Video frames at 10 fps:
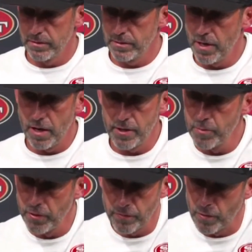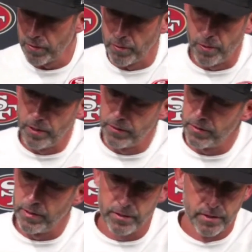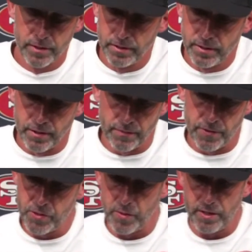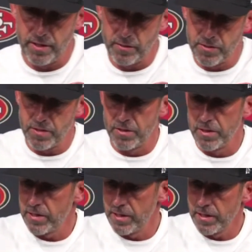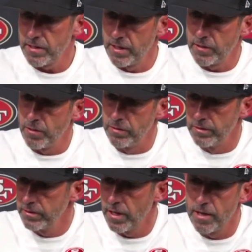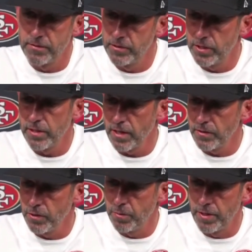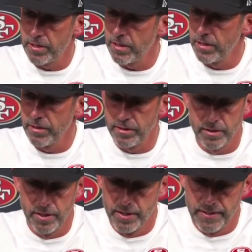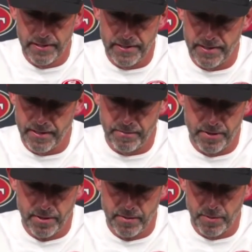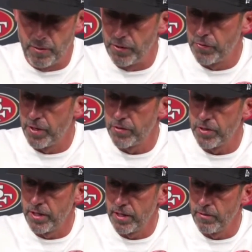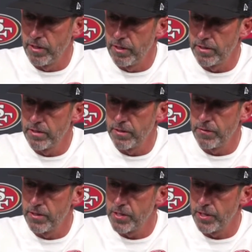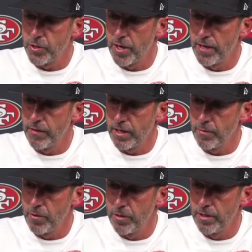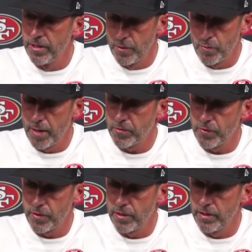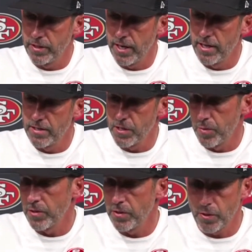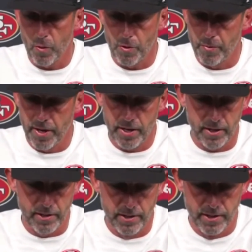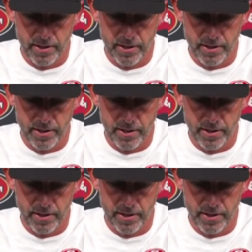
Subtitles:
No, they're both 4th and 1s, and the first one I think was 3rd and 6, and I told the offense, you guys got 2 plays here, and but it was frustrating. I wanted us to finish that drive and get more reps for the guys, especially the quarterback, and